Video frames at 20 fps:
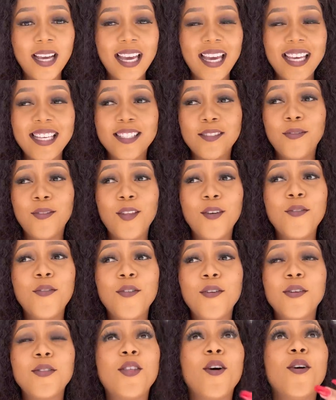guys, for
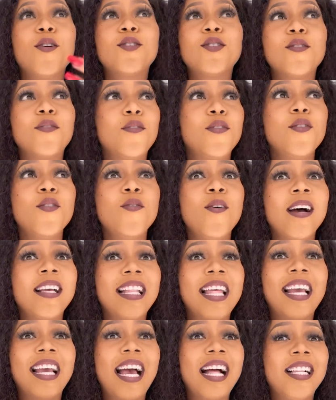those of you who are
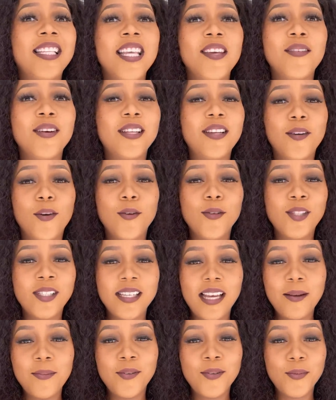like, I'll never go to
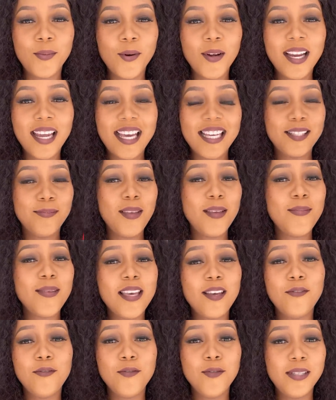Diamond Walk, guys,
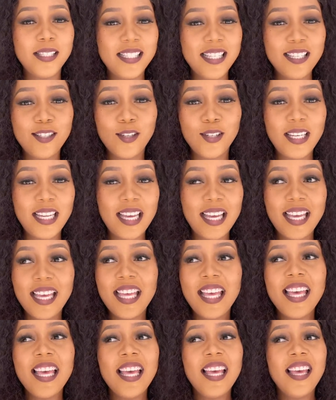maybe if you see today,
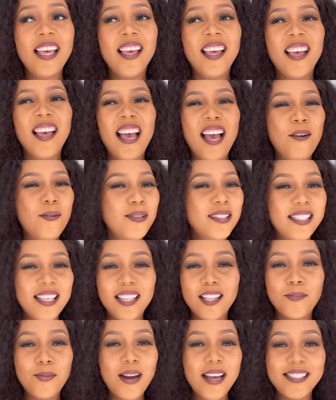I won't say
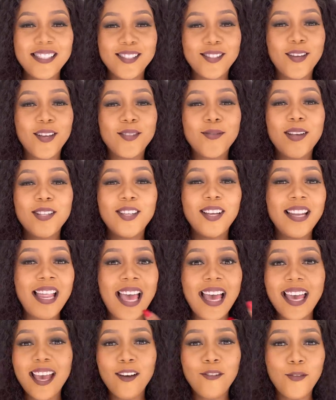the prices because what's on
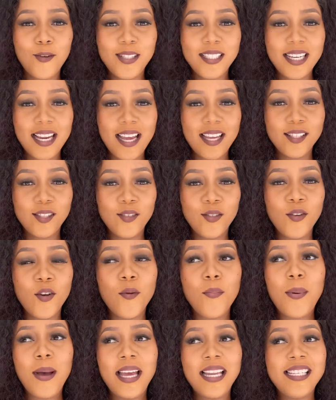Harry afford, guys, you know,
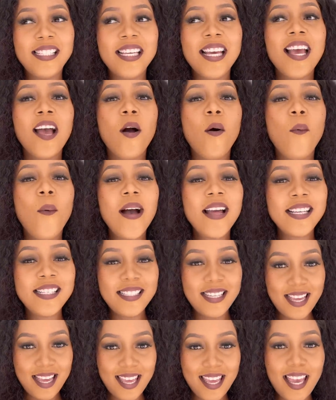but one
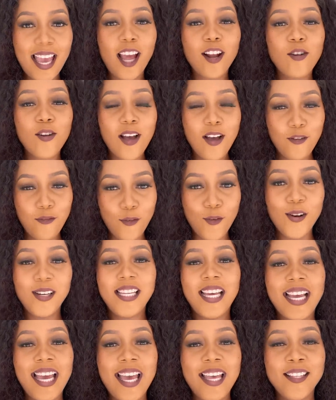day retro
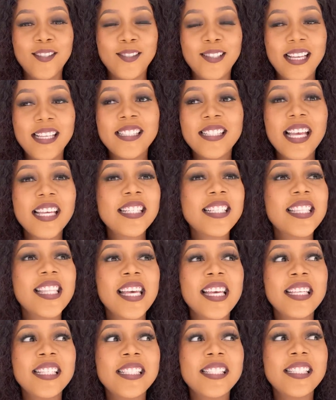afford, guys. Such
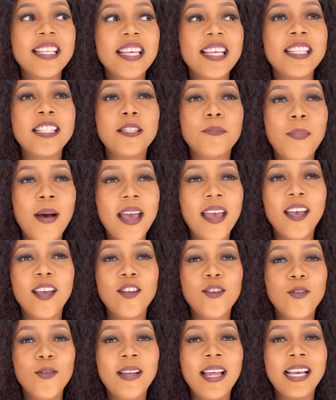things inspire
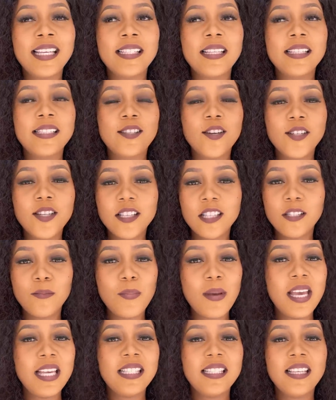you, like certain
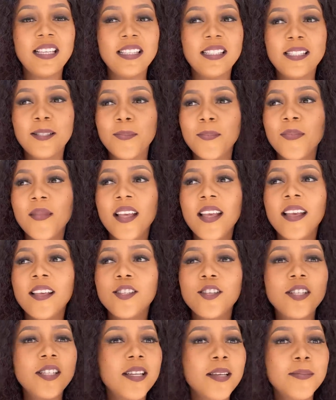spaces,
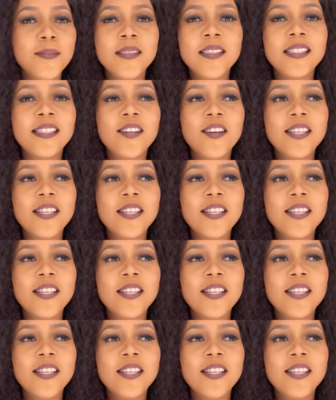certain